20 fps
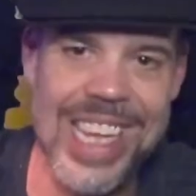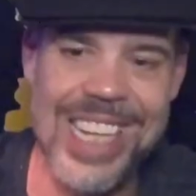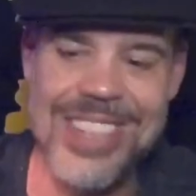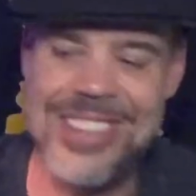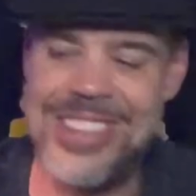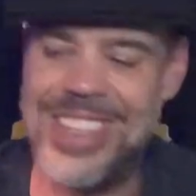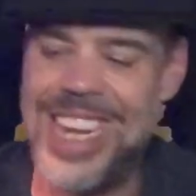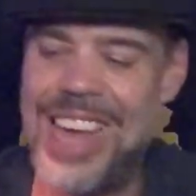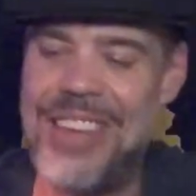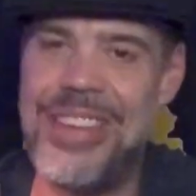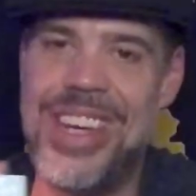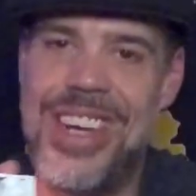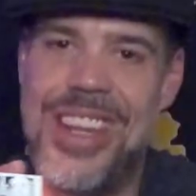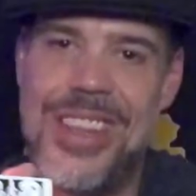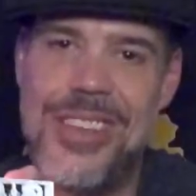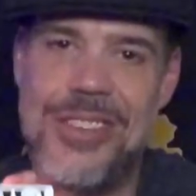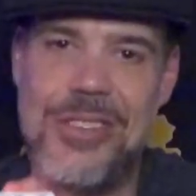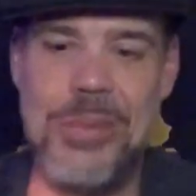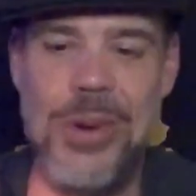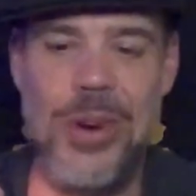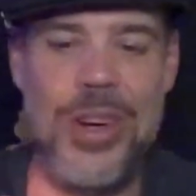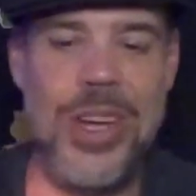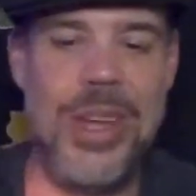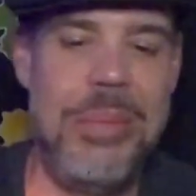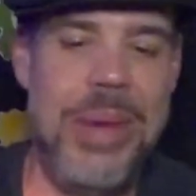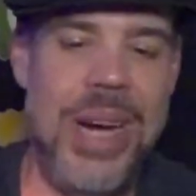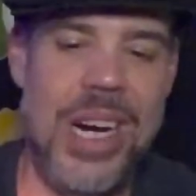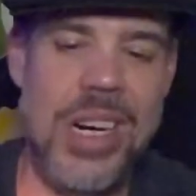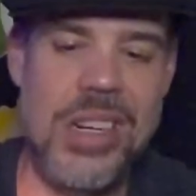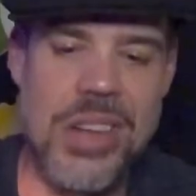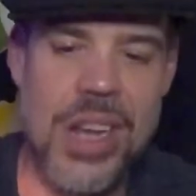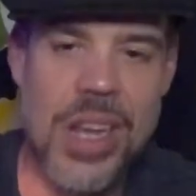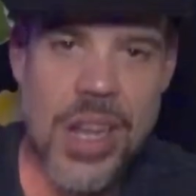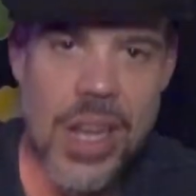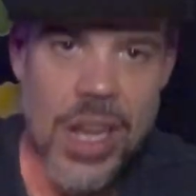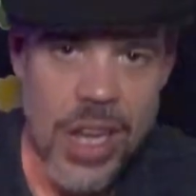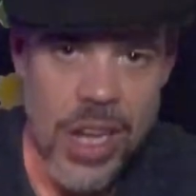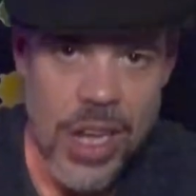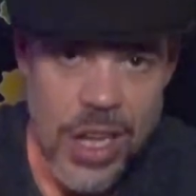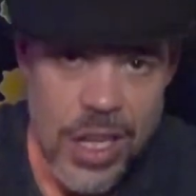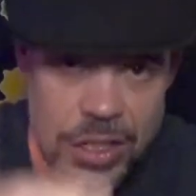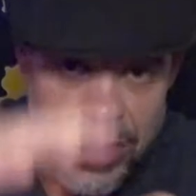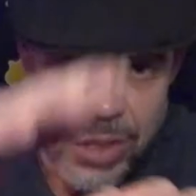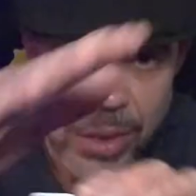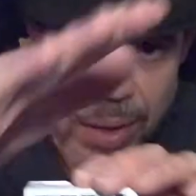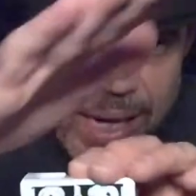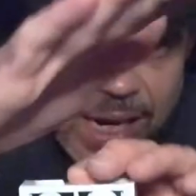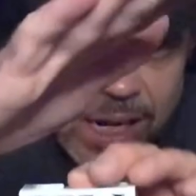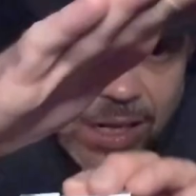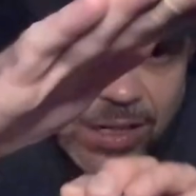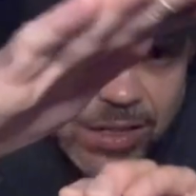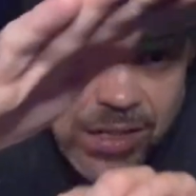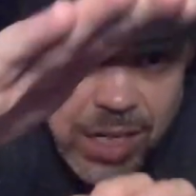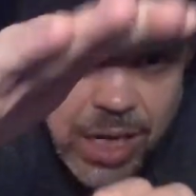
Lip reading: Let's dive into the Smoke and Mirrors. So here's the